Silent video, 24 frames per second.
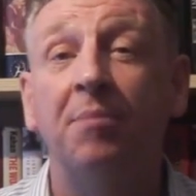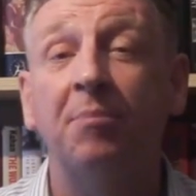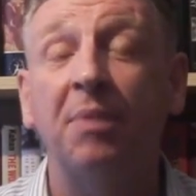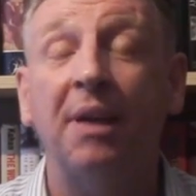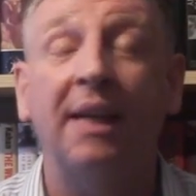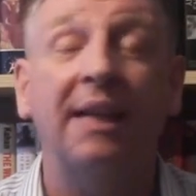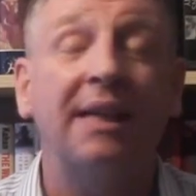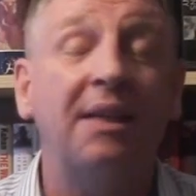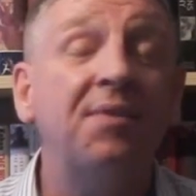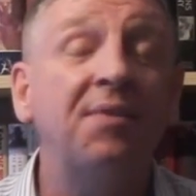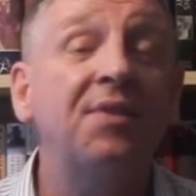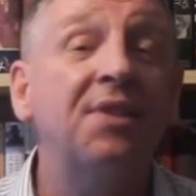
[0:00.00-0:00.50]
But
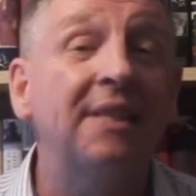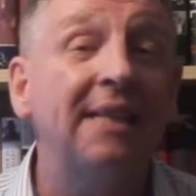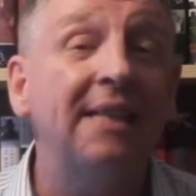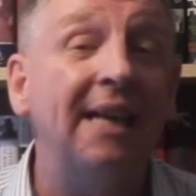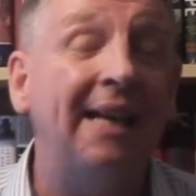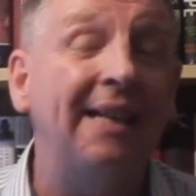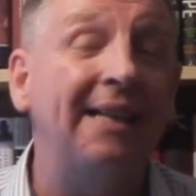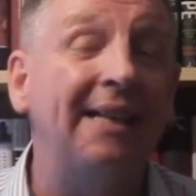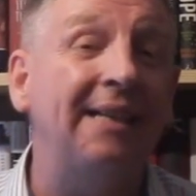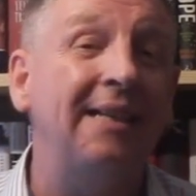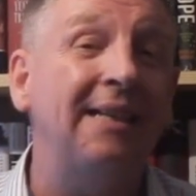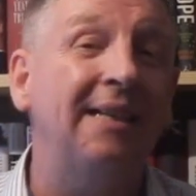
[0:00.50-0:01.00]
like I've
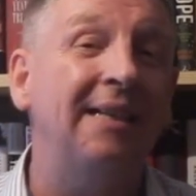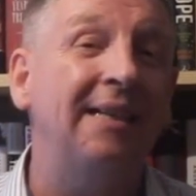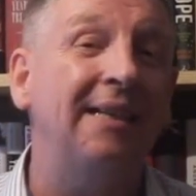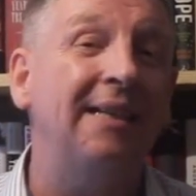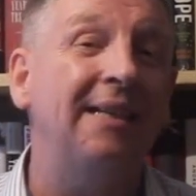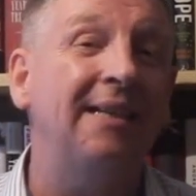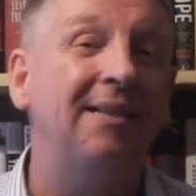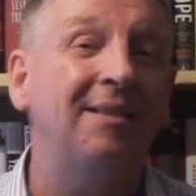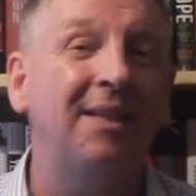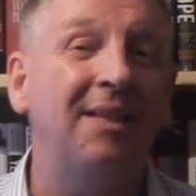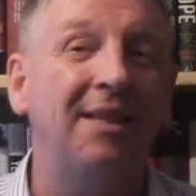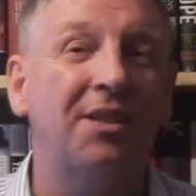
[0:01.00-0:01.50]
said,
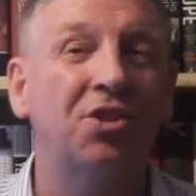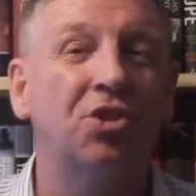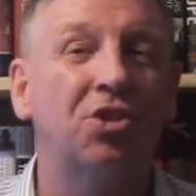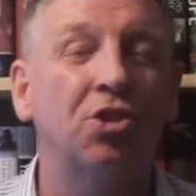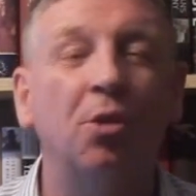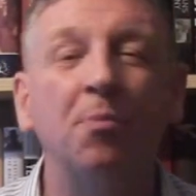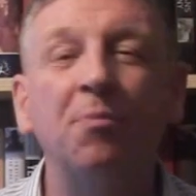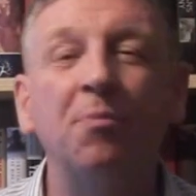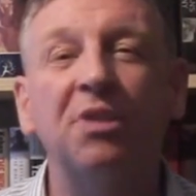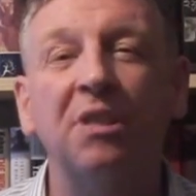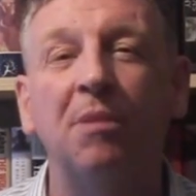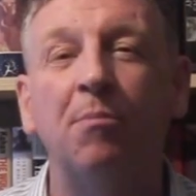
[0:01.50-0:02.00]
it
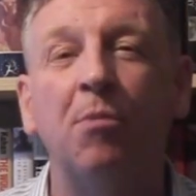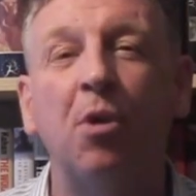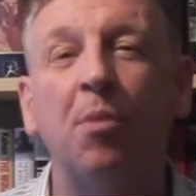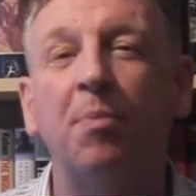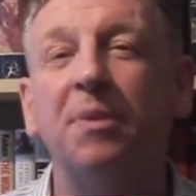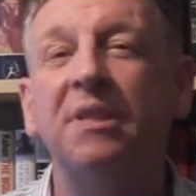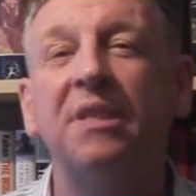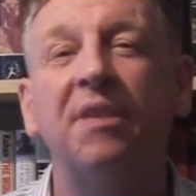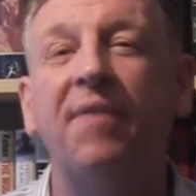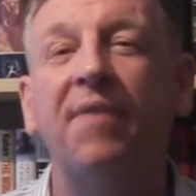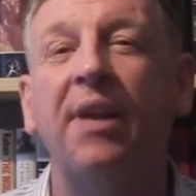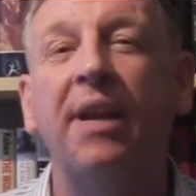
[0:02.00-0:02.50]
sums him
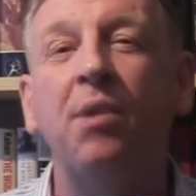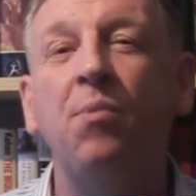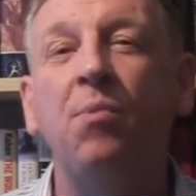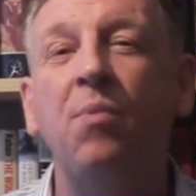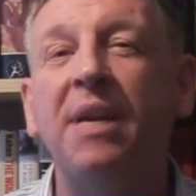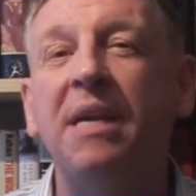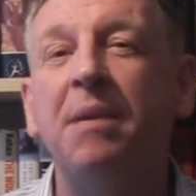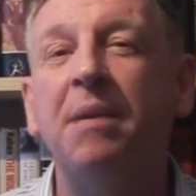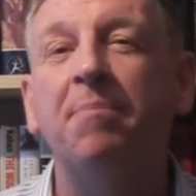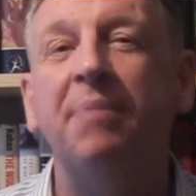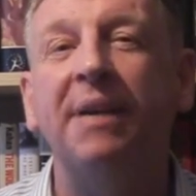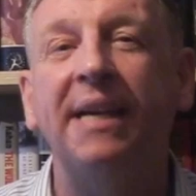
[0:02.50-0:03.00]
up as a very
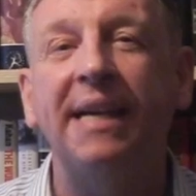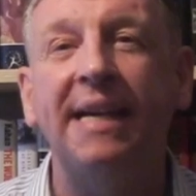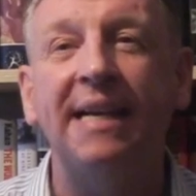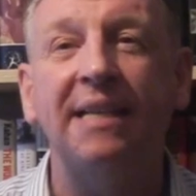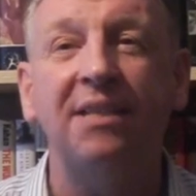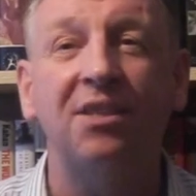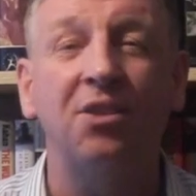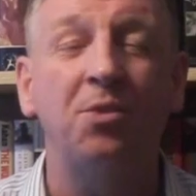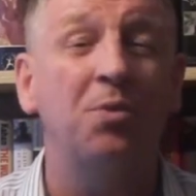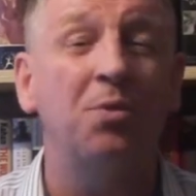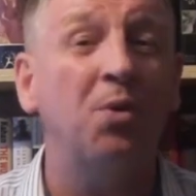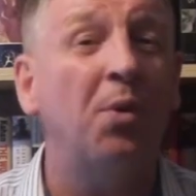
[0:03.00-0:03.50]
weak
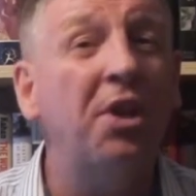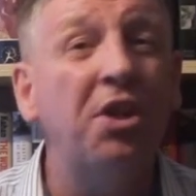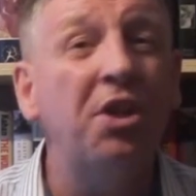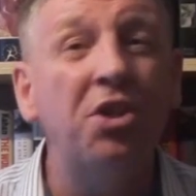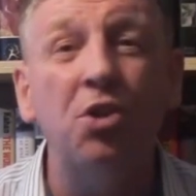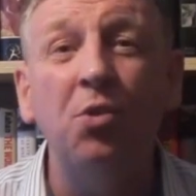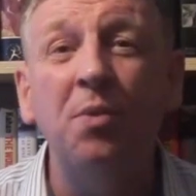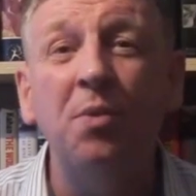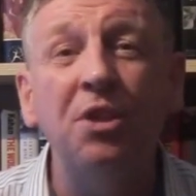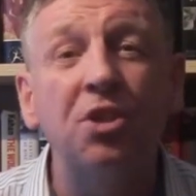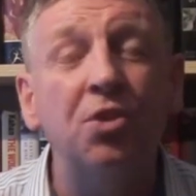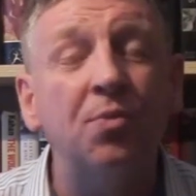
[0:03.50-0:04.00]
person. He was only
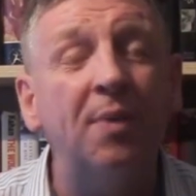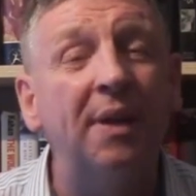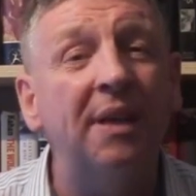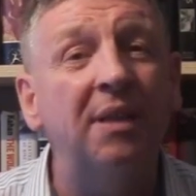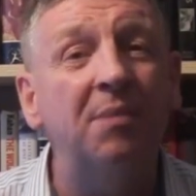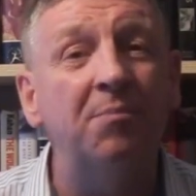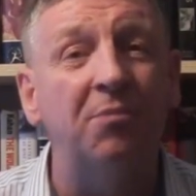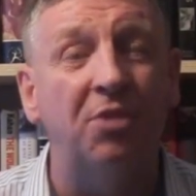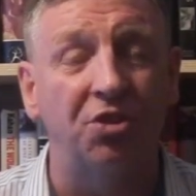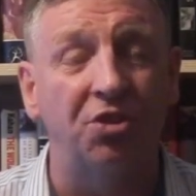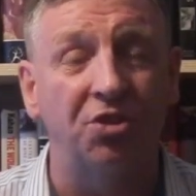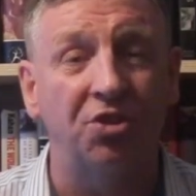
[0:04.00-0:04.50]
doing
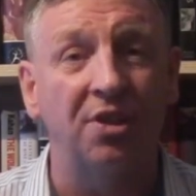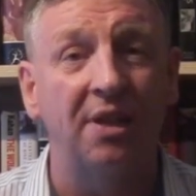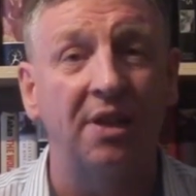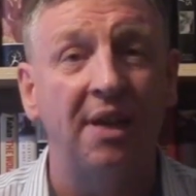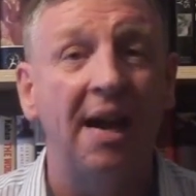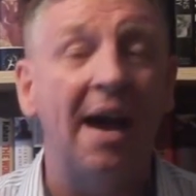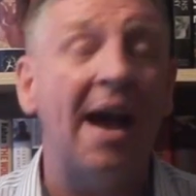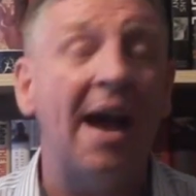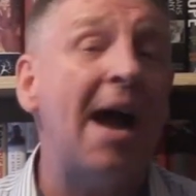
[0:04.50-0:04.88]
12 months.